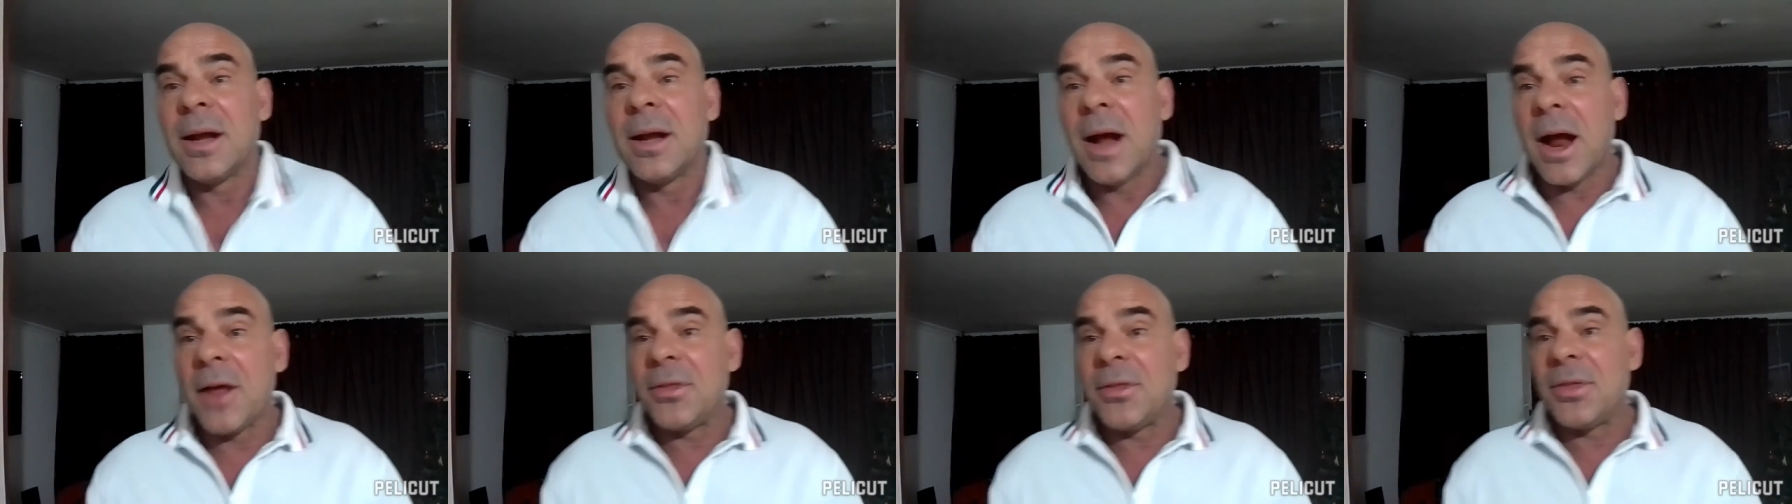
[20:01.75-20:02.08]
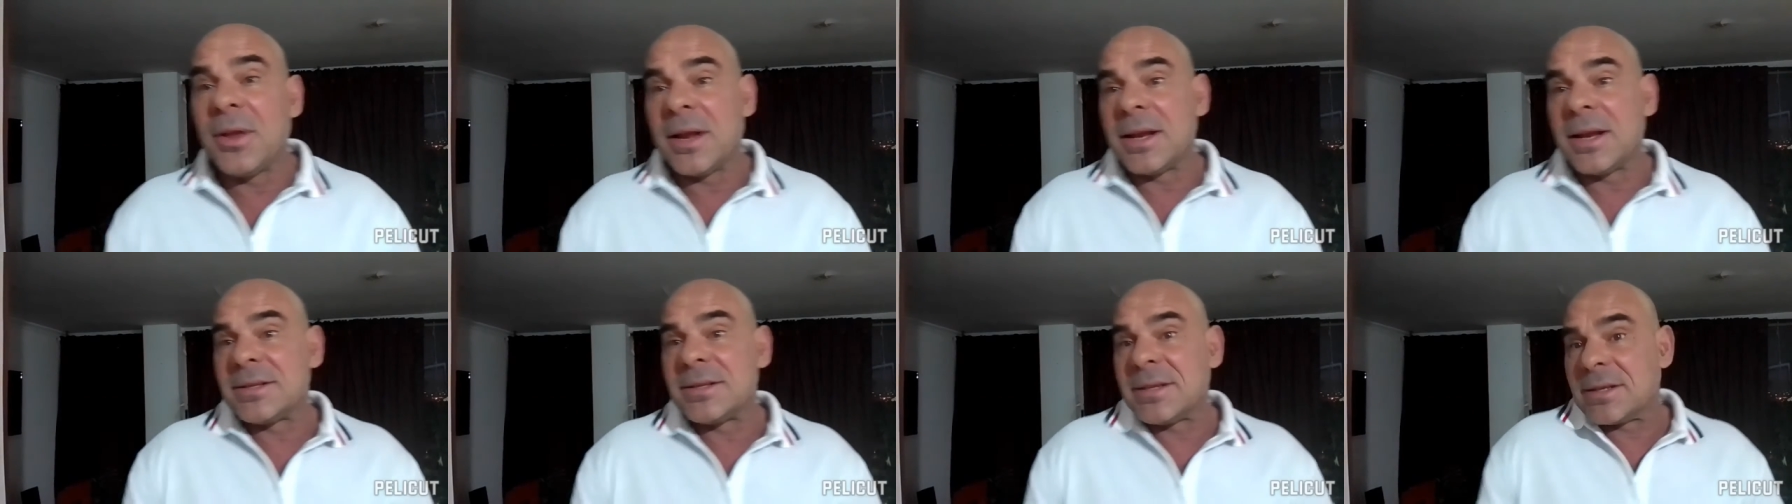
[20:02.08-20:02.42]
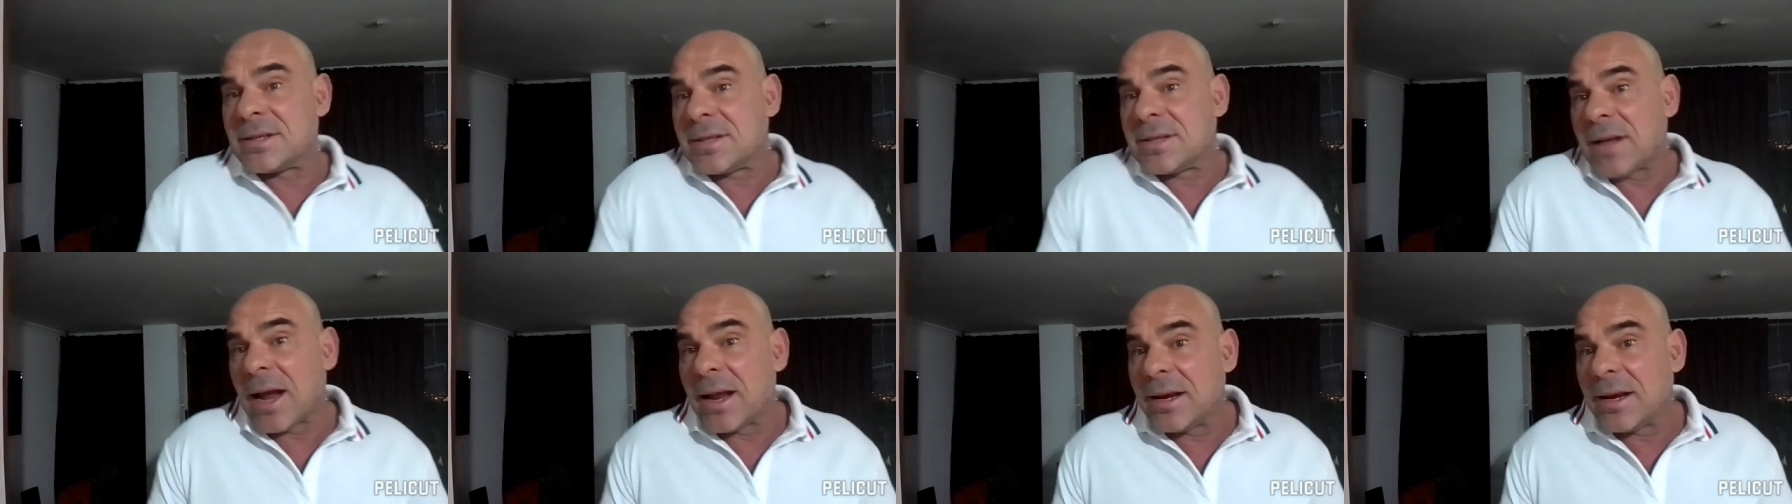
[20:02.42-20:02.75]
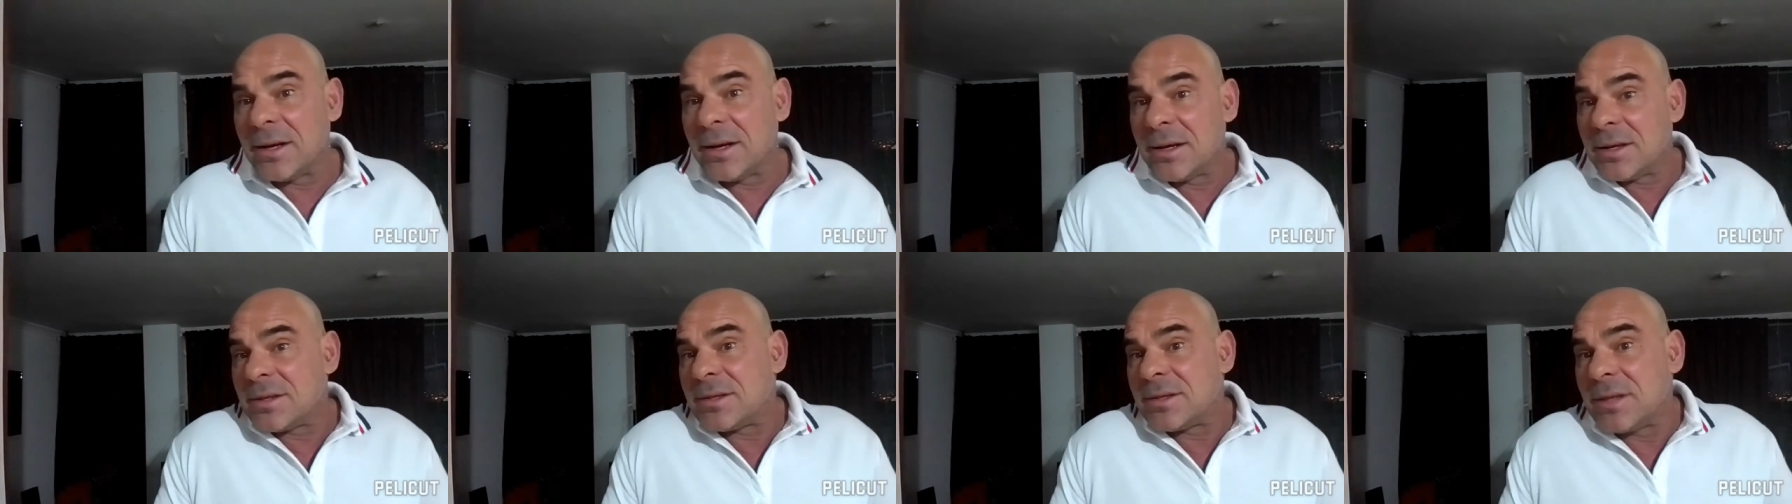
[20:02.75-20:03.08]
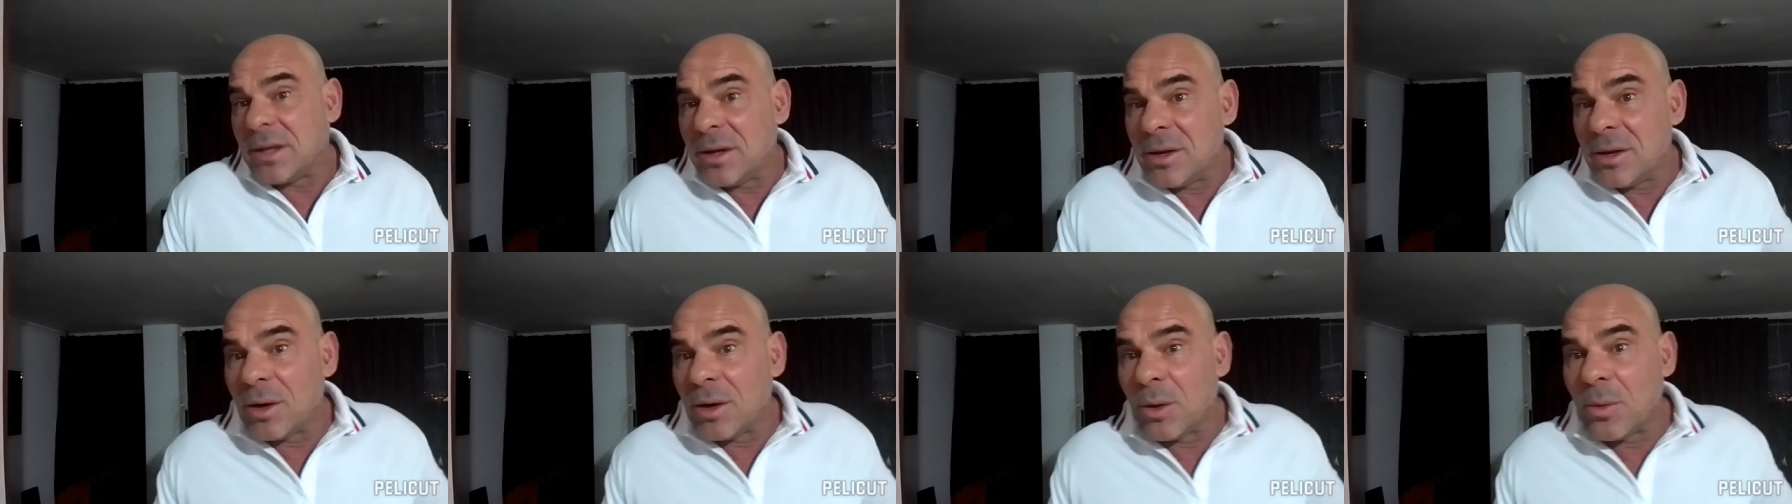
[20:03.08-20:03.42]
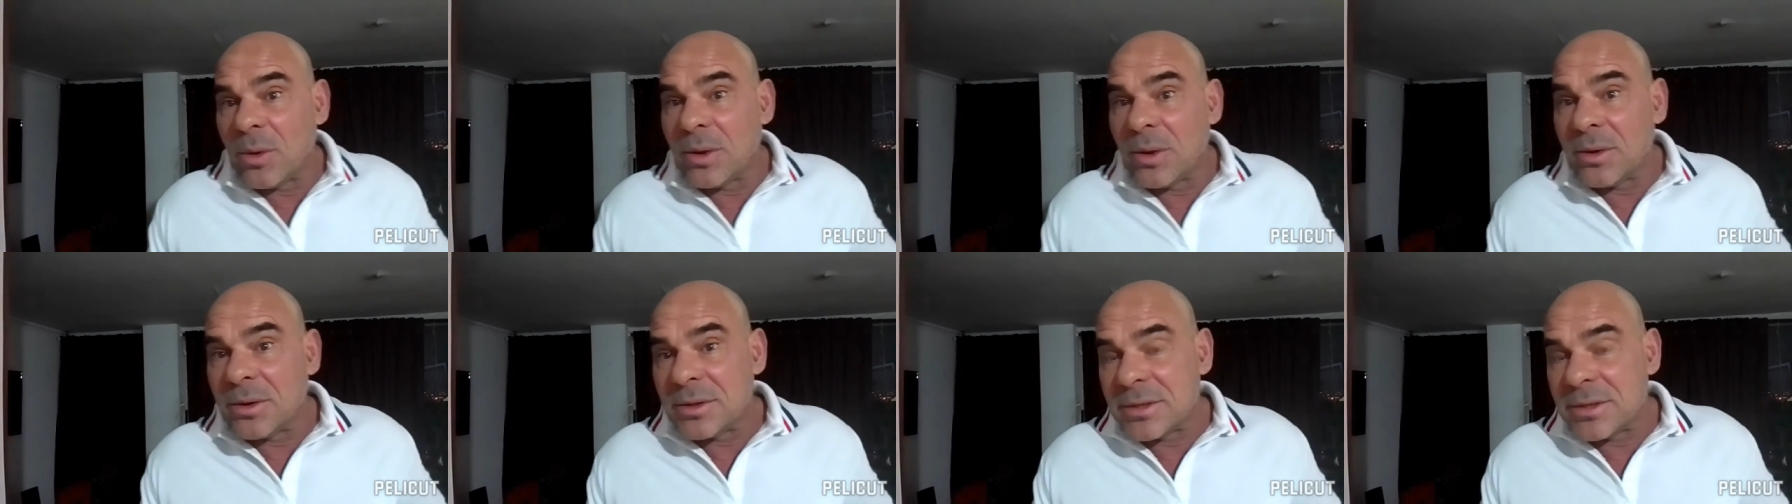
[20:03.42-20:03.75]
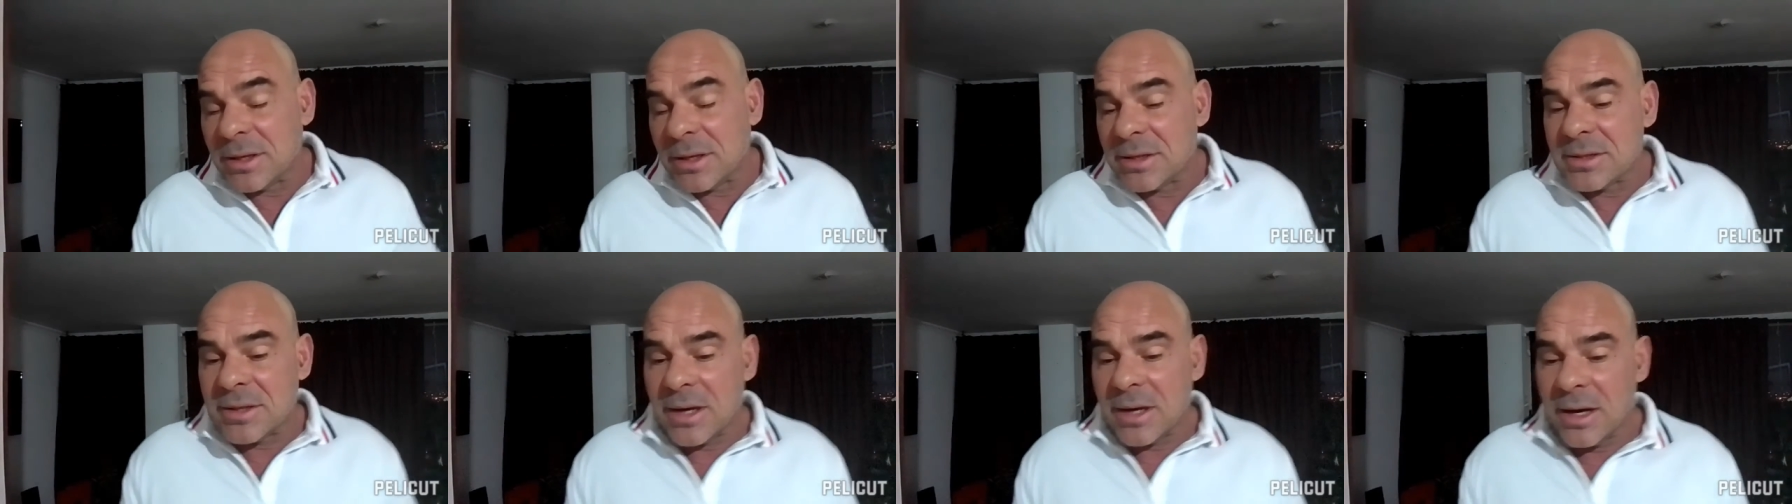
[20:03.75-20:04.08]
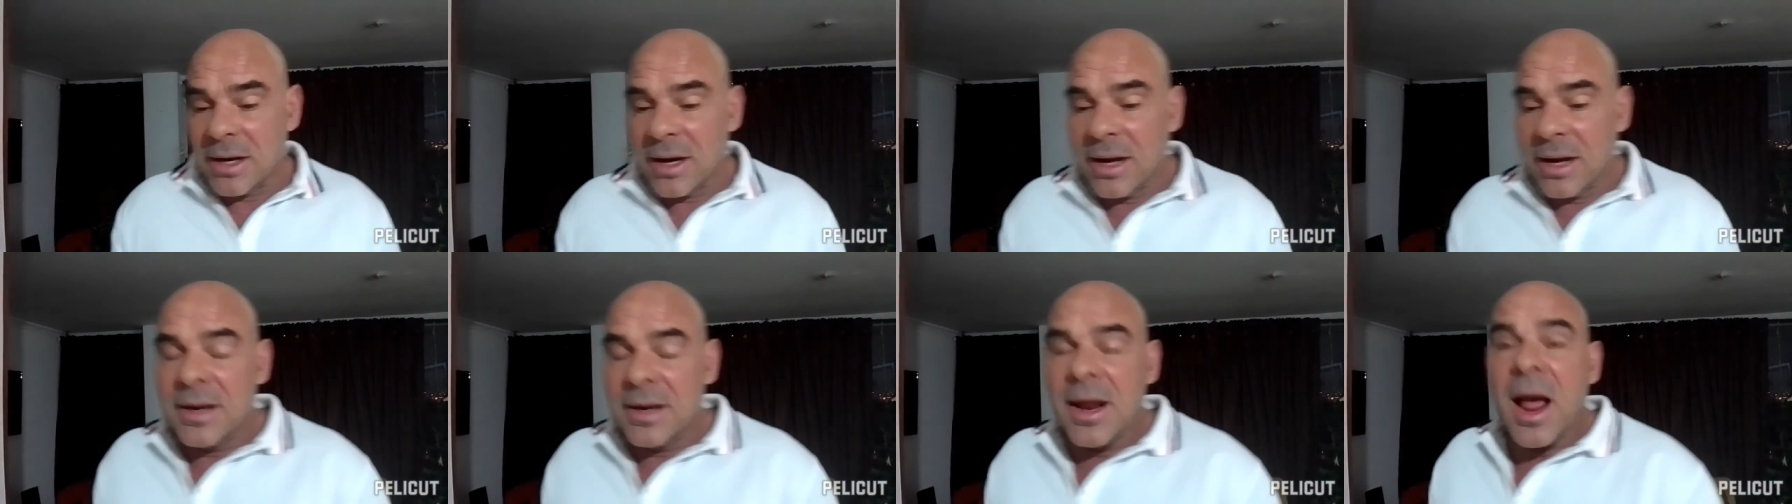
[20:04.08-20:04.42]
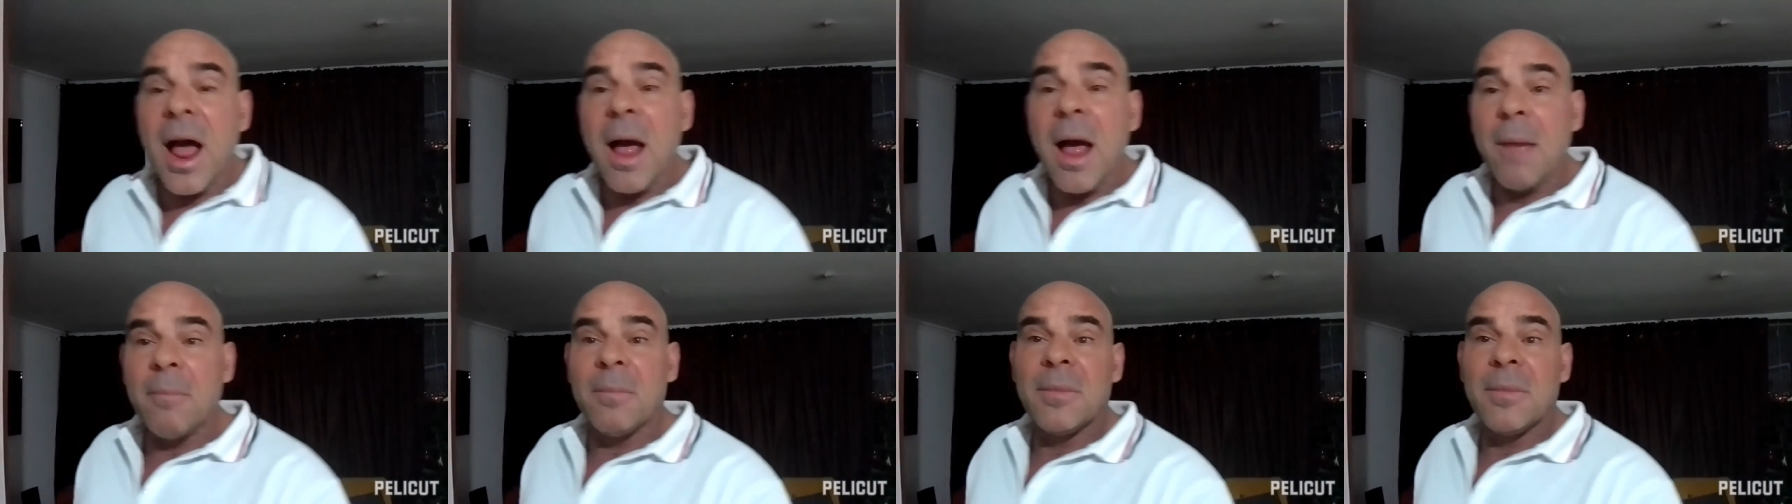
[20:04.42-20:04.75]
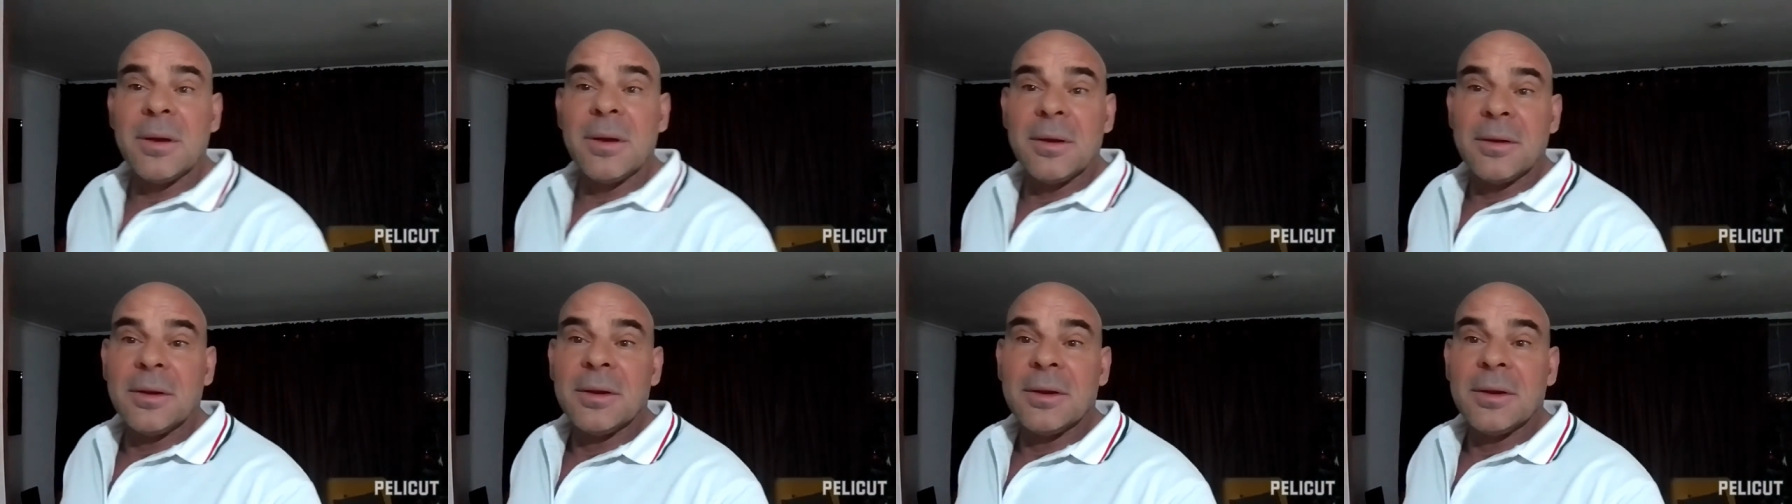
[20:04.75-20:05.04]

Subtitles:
I think it's exciting to see where this thing's going to end up.